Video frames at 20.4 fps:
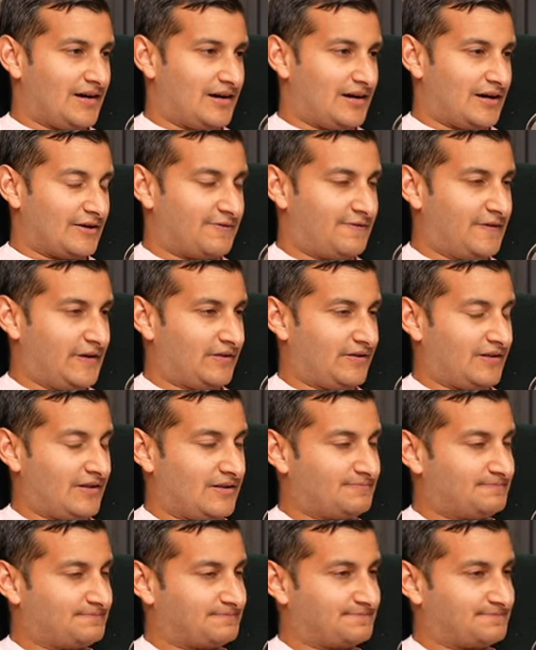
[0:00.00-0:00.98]
I
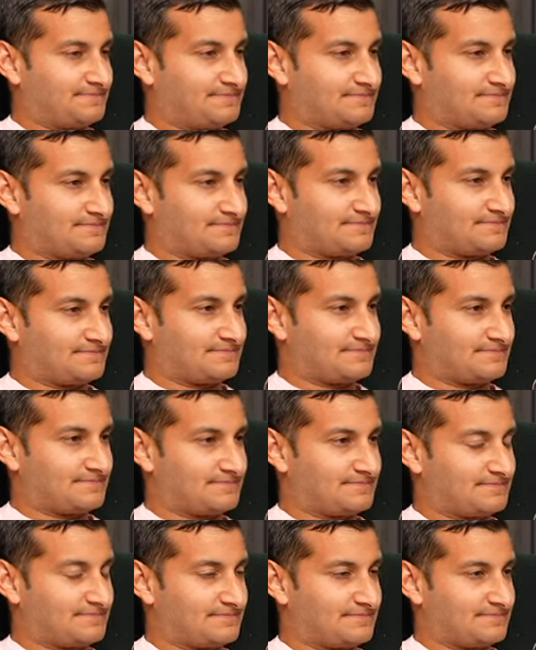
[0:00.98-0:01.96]
feel
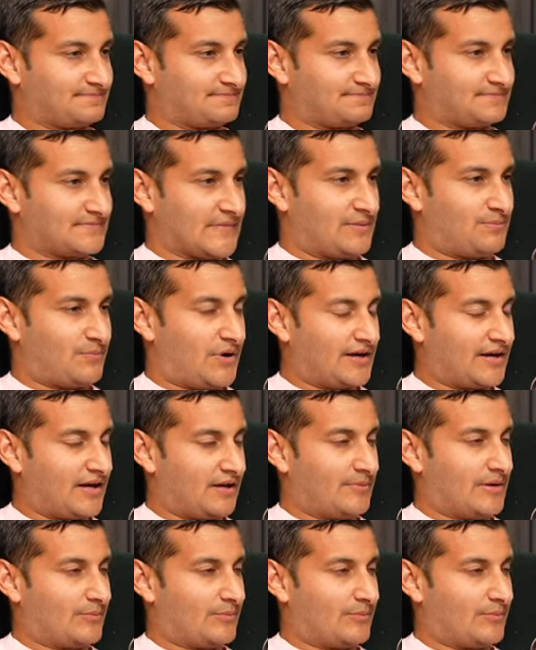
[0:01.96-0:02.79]
it might get a